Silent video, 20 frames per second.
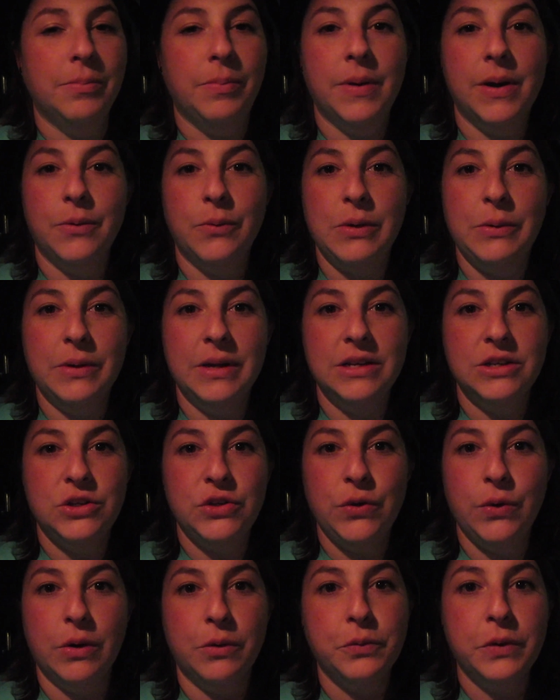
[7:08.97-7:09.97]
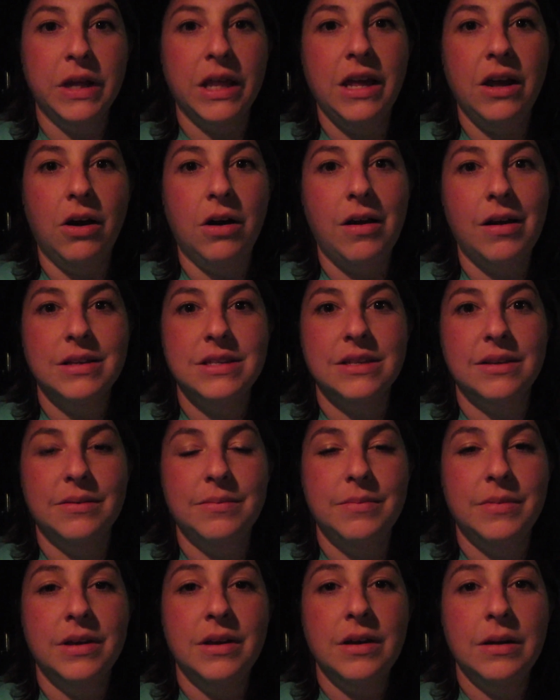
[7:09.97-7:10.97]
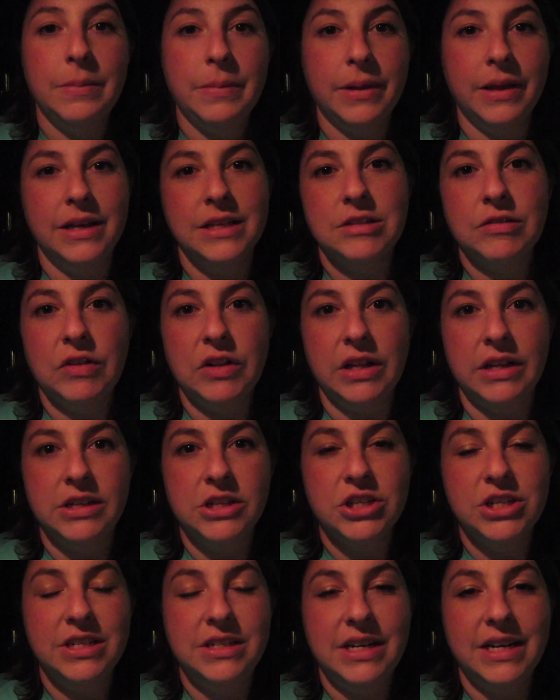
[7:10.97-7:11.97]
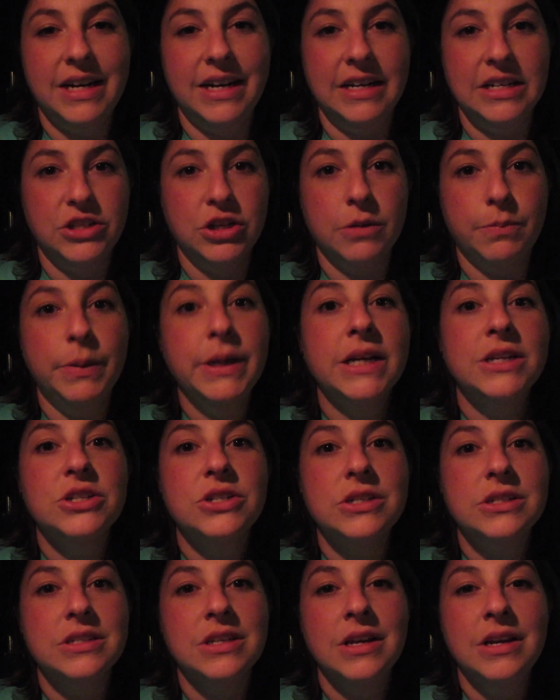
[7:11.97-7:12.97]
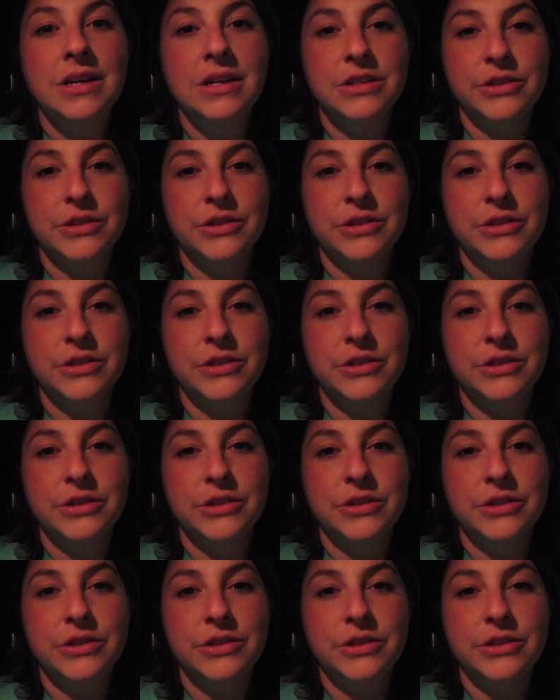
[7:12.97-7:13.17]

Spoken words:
But we went to a really awesome place for lunch today and I took pictures,